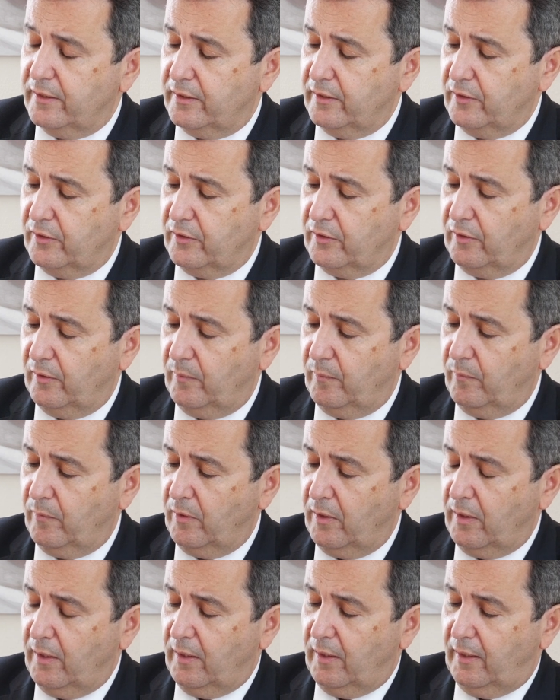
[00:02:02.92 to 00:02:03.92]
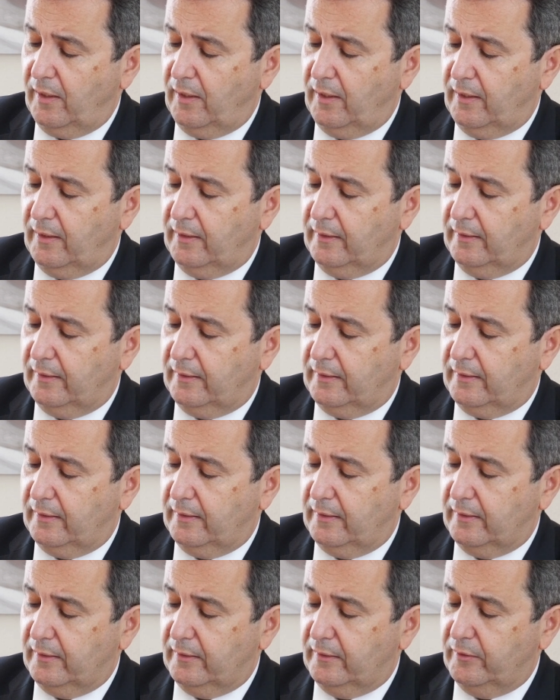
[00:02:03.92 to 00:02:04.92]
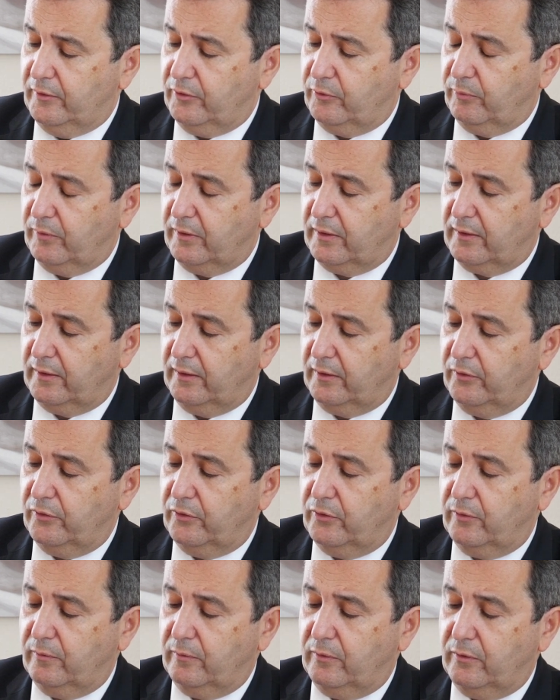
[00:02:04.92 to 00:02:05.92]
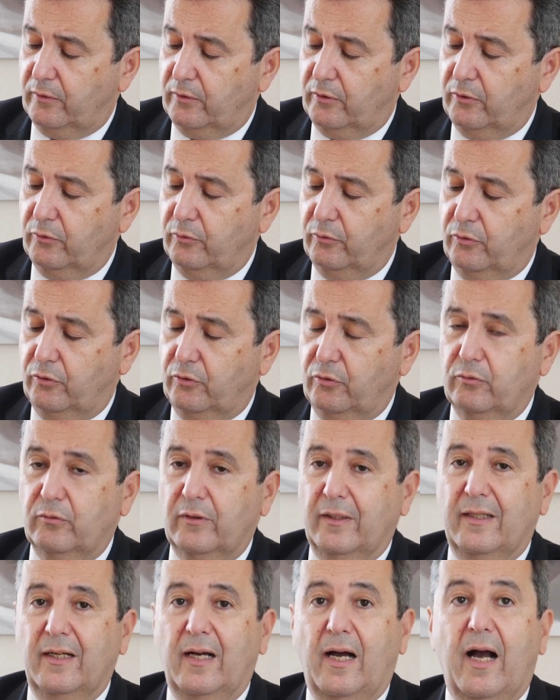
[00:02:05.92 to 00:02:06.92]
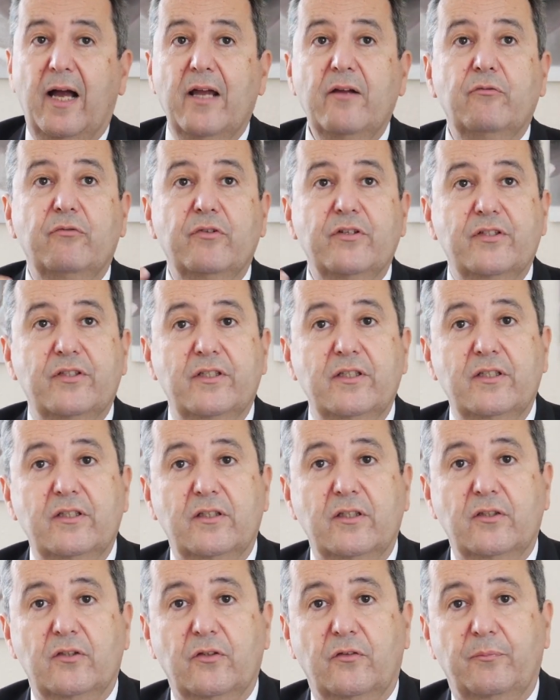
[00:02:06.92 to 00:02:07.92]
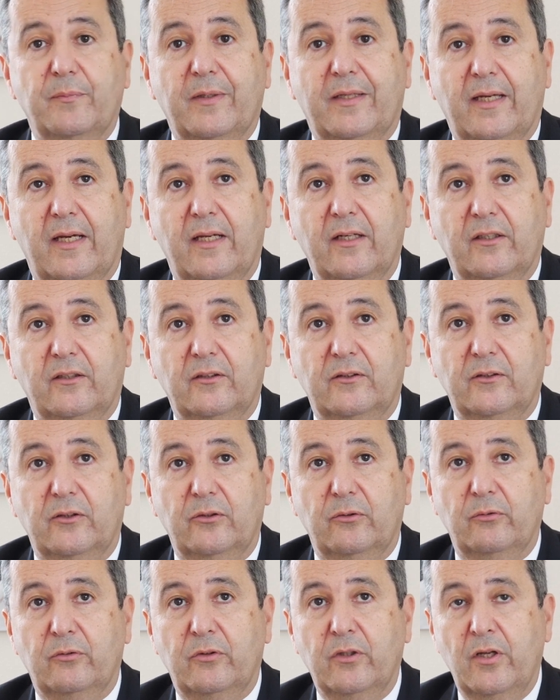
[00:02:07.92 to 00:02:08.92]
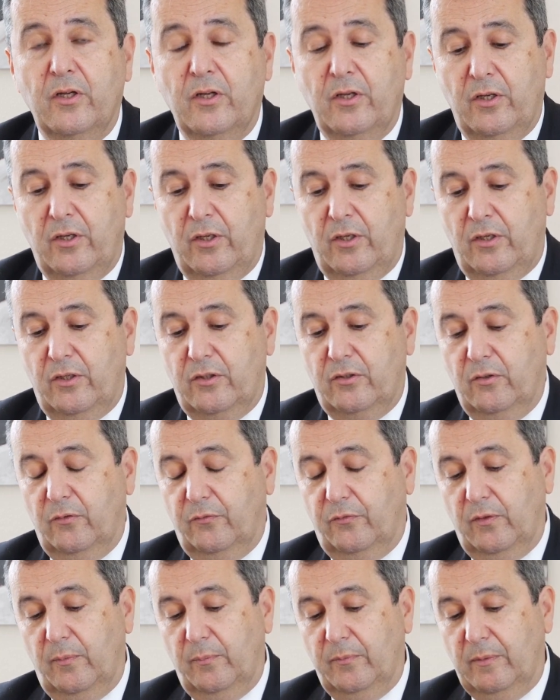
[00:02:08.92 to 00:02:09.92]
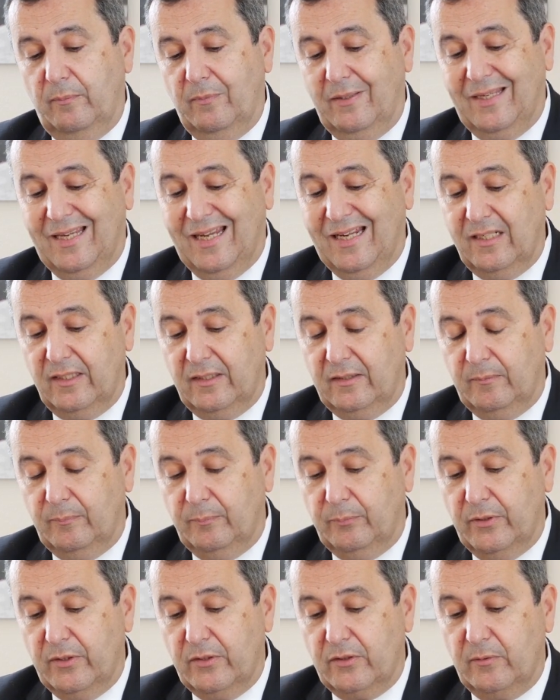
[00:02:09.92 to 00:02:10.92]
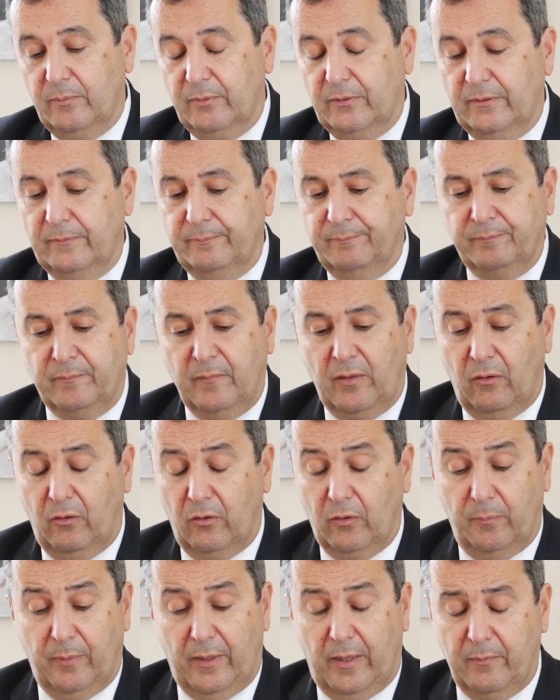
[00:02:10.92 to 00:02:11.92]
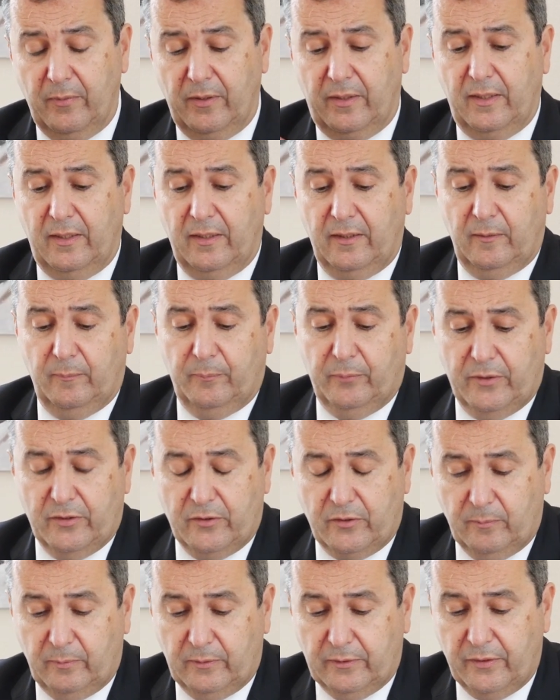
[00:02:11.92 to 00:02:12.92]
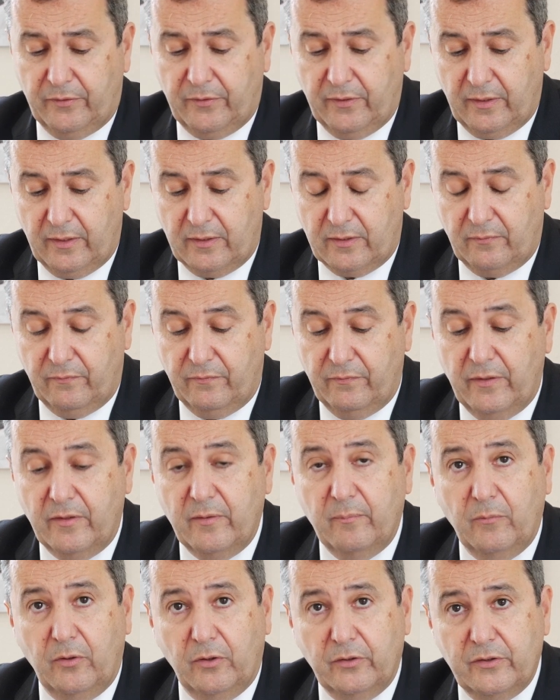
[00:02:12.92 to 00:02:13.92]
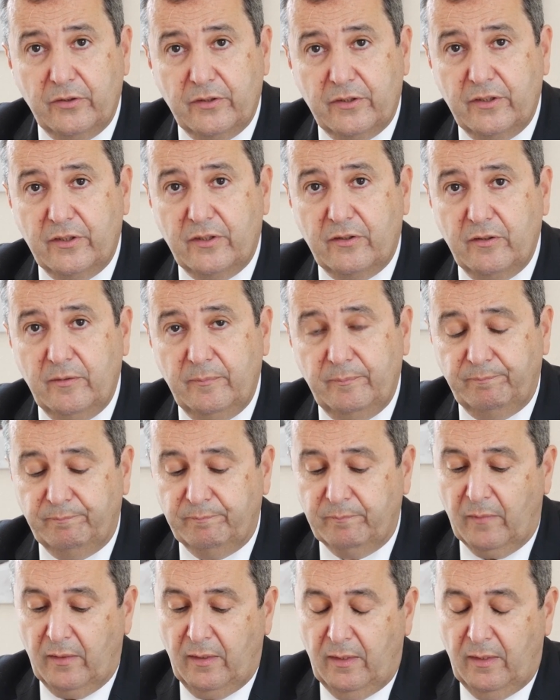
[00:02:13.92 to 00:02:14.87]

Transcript: system, and this was done due to a high resistance of mechanical load. So, from the mechanical principle or biomechanical principle, I think it's a very modern system.